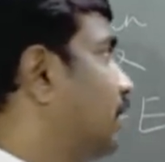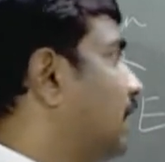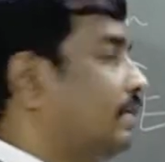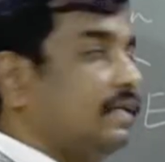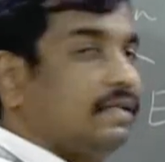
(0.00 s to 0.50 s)
you
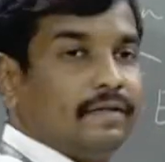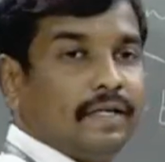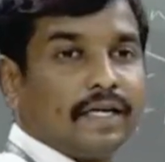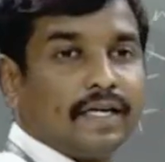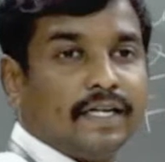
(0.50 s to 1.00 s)
have
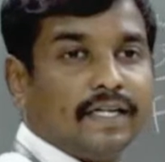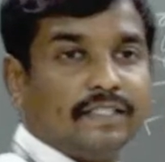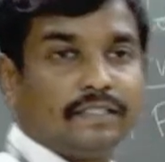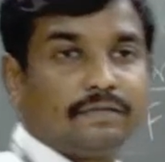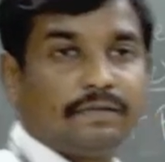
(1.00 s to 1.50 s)
a
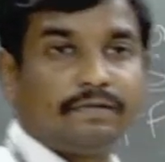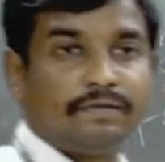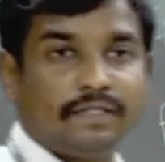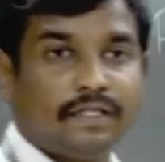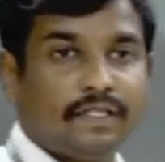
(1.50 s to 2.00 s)
connections
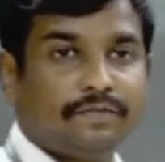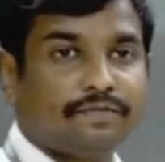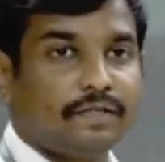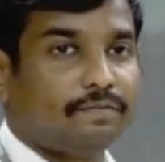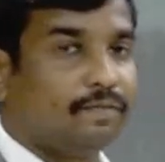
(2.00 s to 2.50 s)
between the
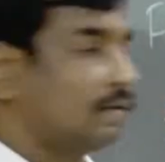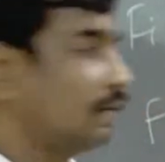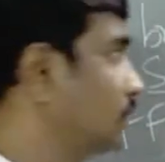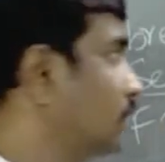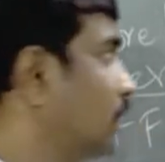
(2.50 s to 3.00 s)
different
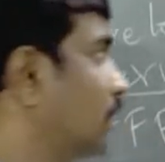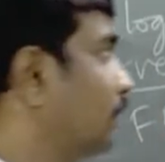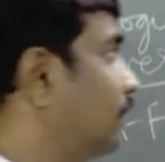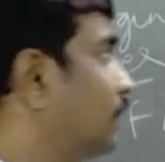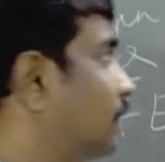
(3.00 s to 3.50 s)
ports,
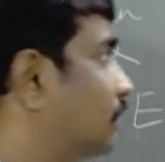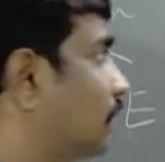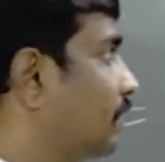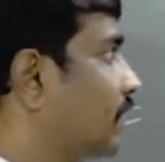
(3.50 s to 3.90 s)
we need to